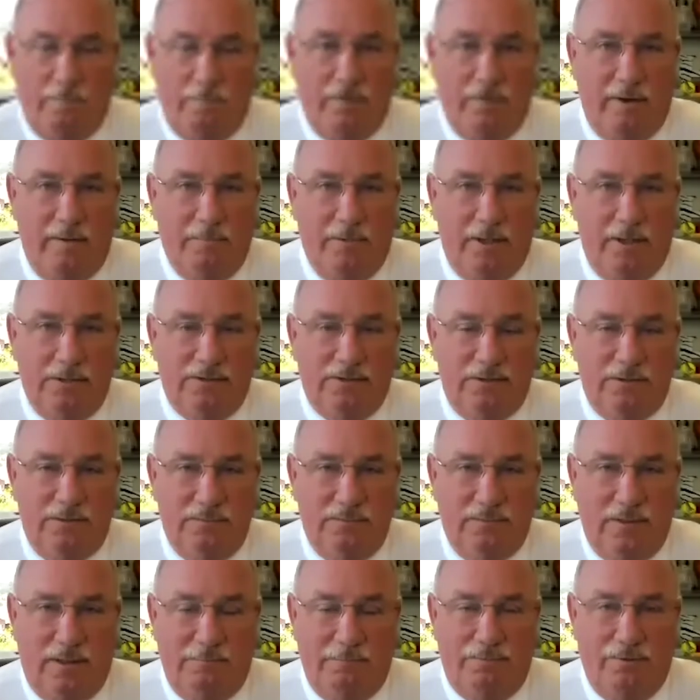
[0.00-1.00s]
much
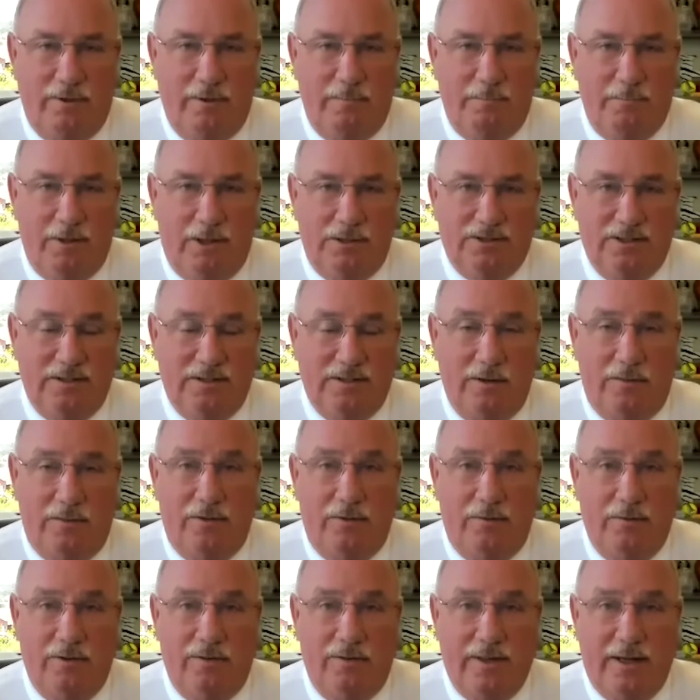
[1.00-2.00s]
at the
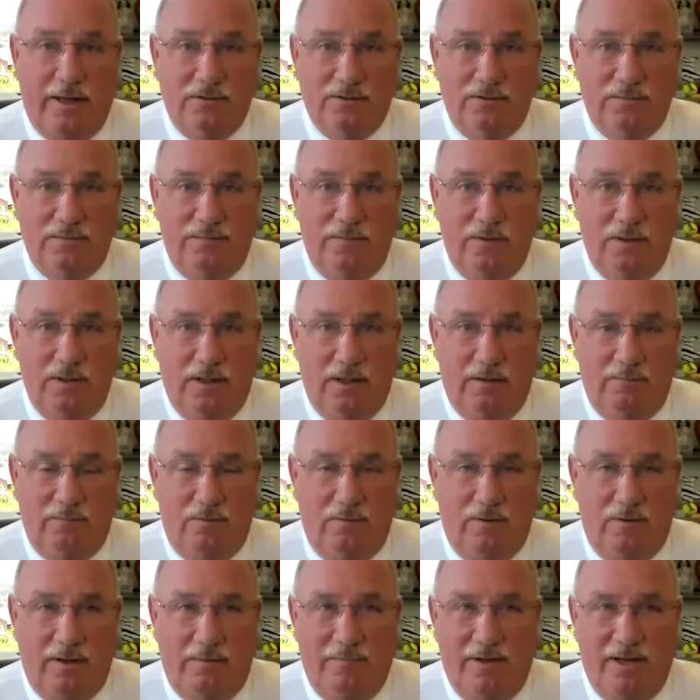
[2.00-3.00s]
30,000 foot level.
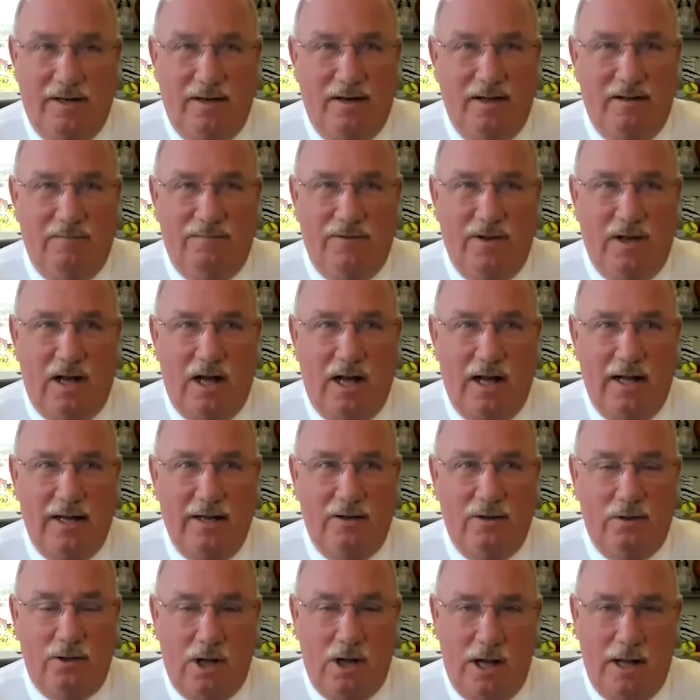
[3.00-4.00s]
I mean, if you
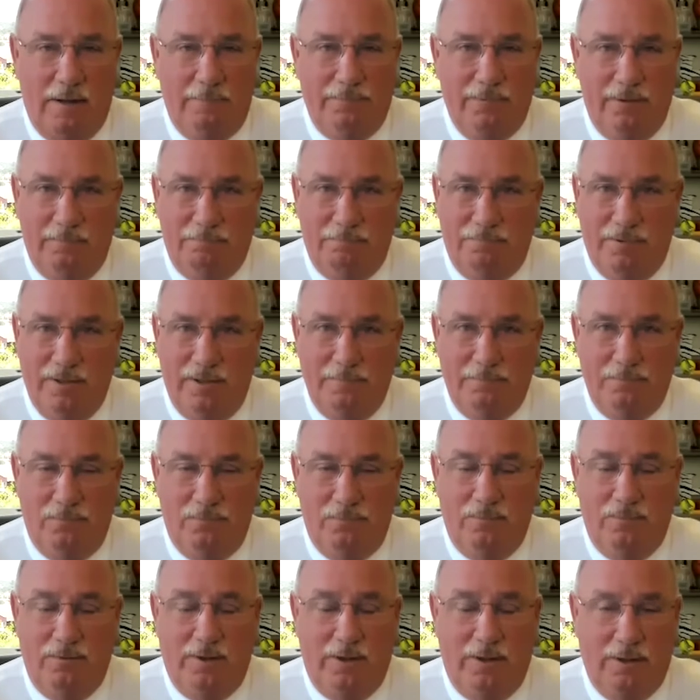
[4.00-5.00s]
hire competent
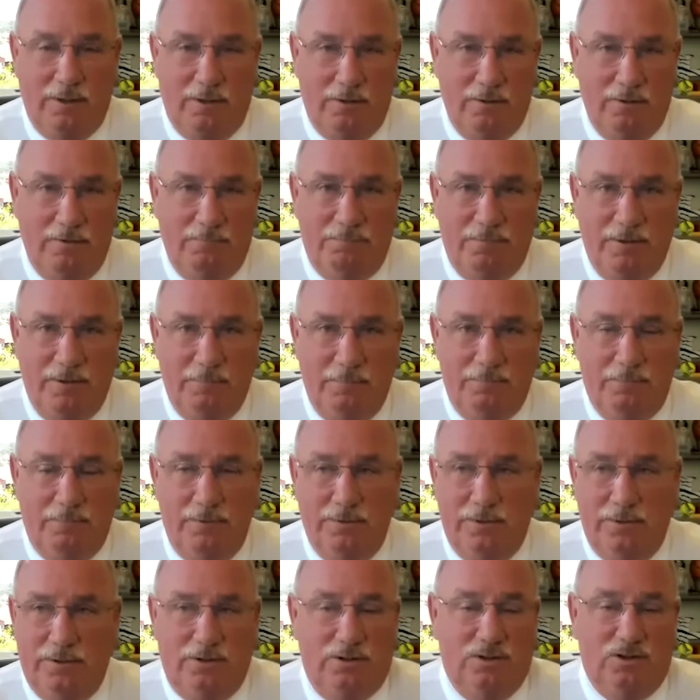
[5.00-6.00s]
people and good people,
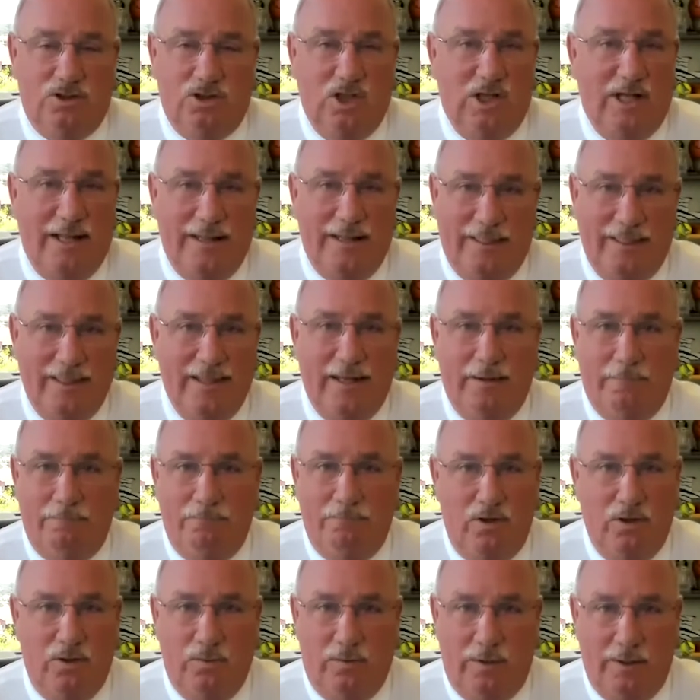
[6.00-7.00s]
you just let them
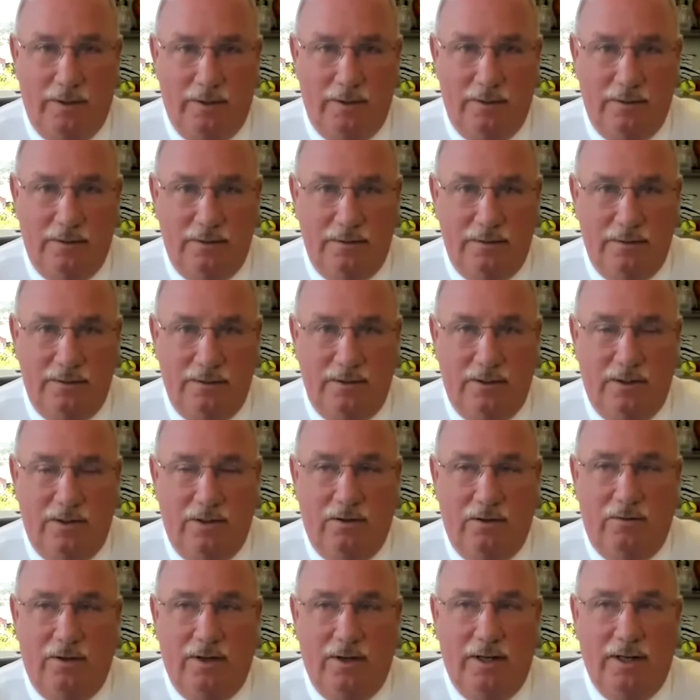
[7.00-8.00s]
do it, you
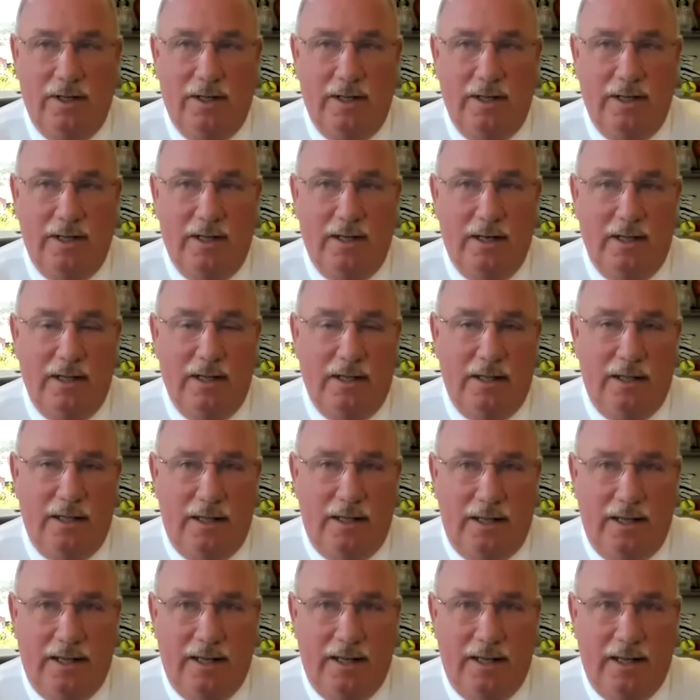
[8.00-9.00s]
know,
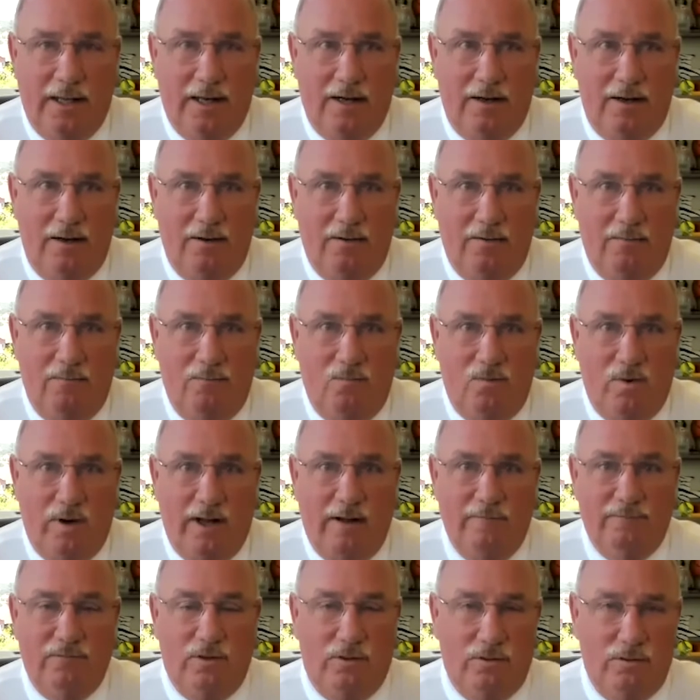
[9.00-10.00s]
and what
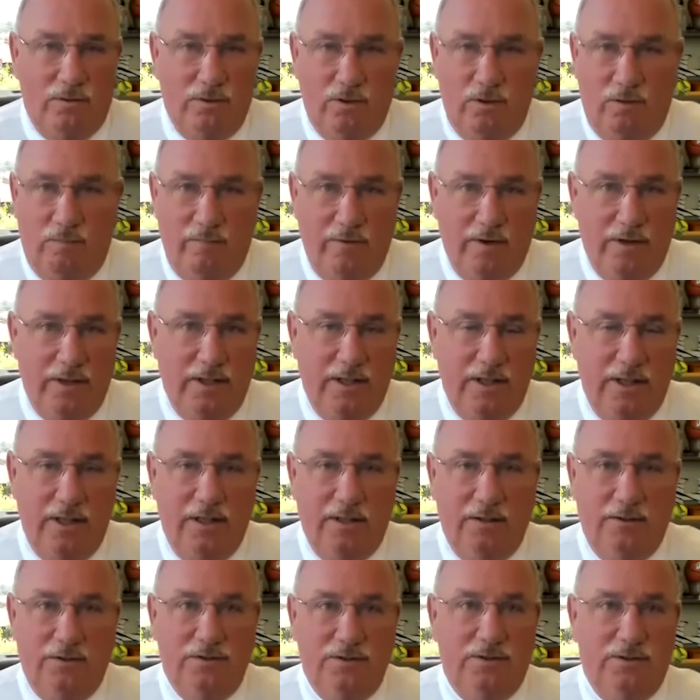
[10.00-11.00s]
I've learned over the
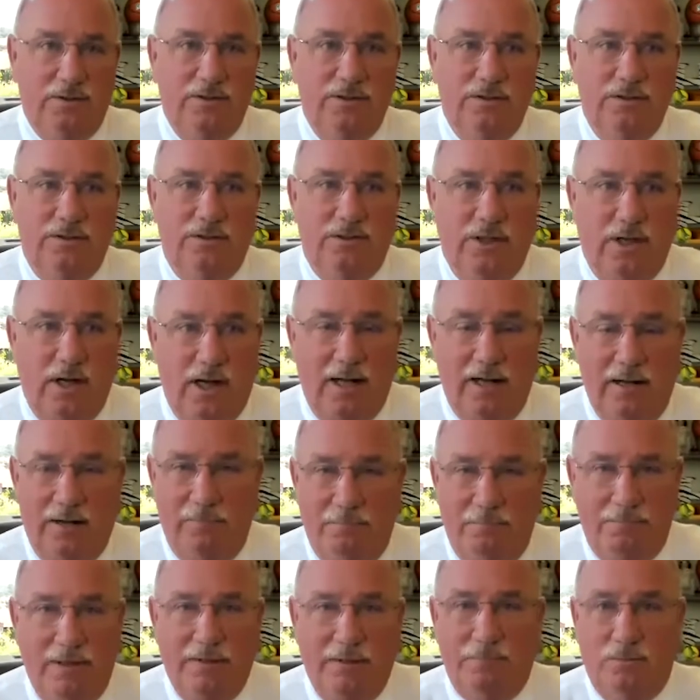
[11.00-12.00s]
years is you hire
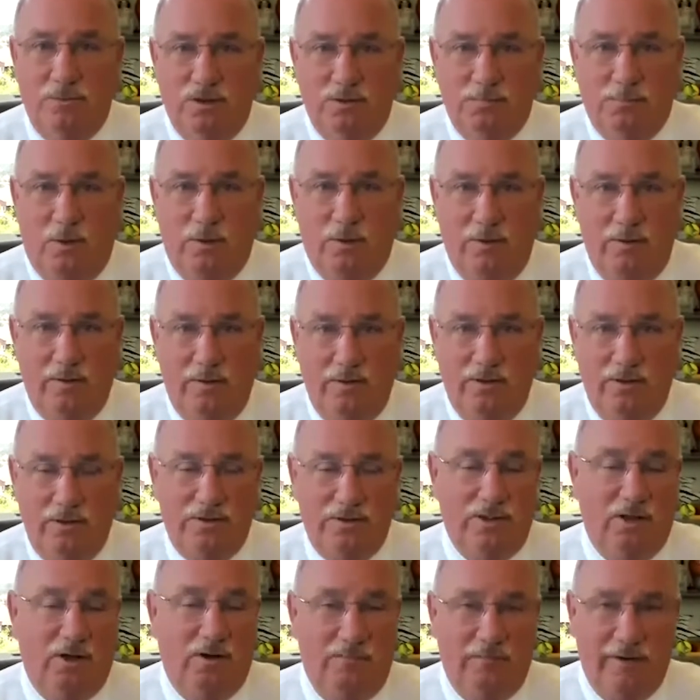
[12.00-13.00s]
people smarter than
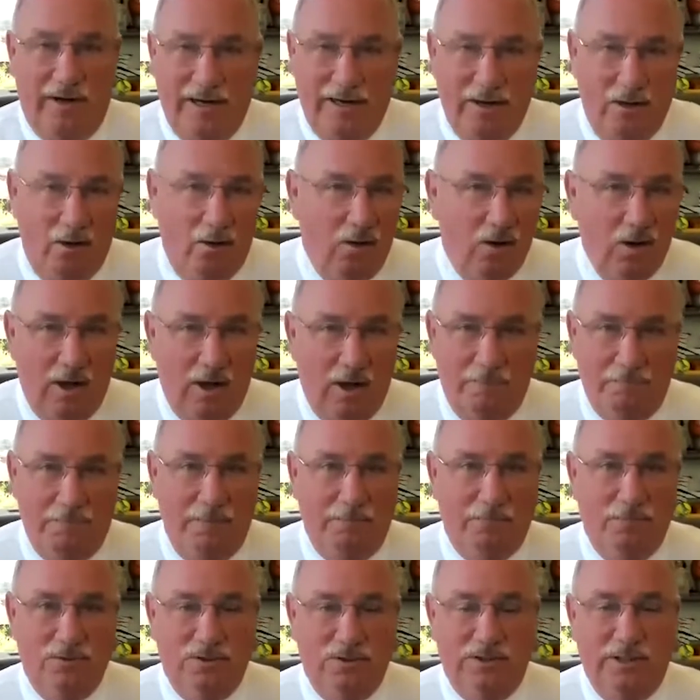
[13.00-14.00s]
yourself. And I know a lot of
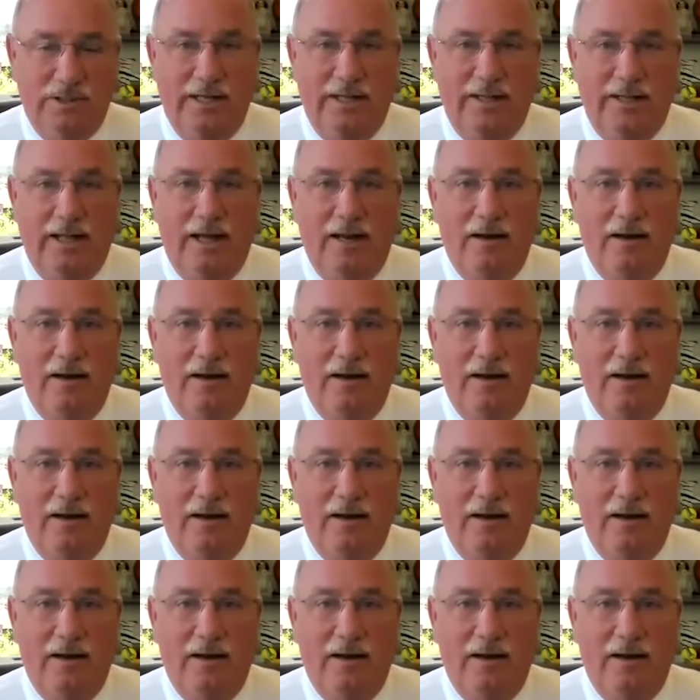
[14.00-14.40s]
people say that,